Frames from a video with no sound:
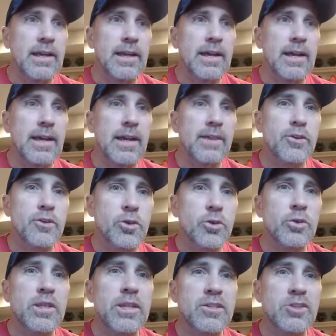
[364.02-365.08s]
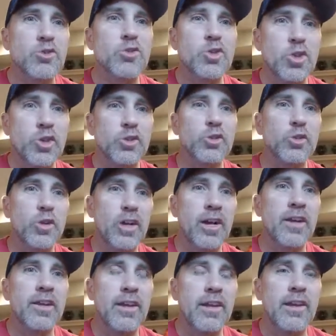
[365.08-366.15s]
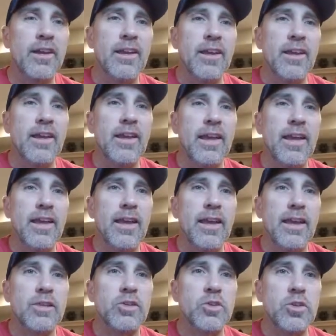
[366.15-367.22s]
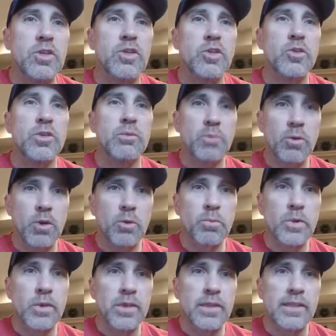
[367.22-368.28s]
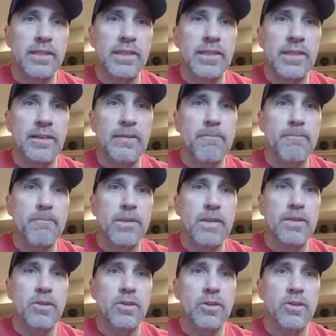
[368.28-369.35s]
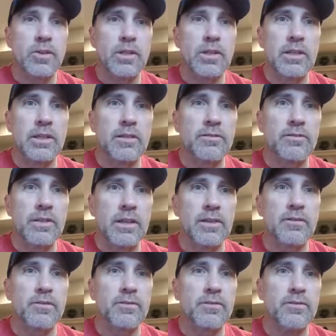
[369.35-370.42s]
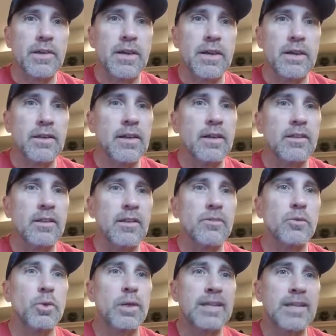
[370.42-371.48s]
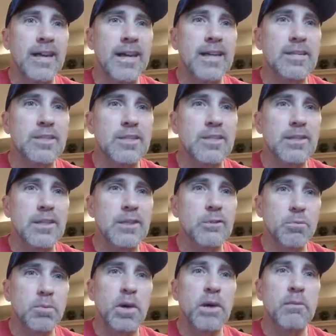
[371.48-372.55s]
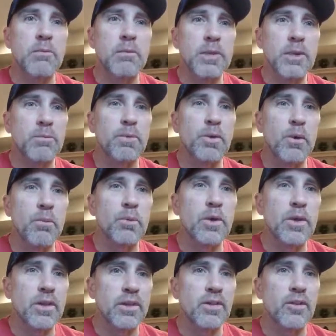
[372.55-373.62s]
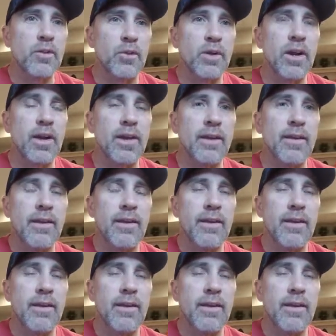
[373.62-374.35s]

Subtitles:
The truth is, you should cry, and you should do it appropriately. You know, if a loved one dies, it's probably appropriate to cry.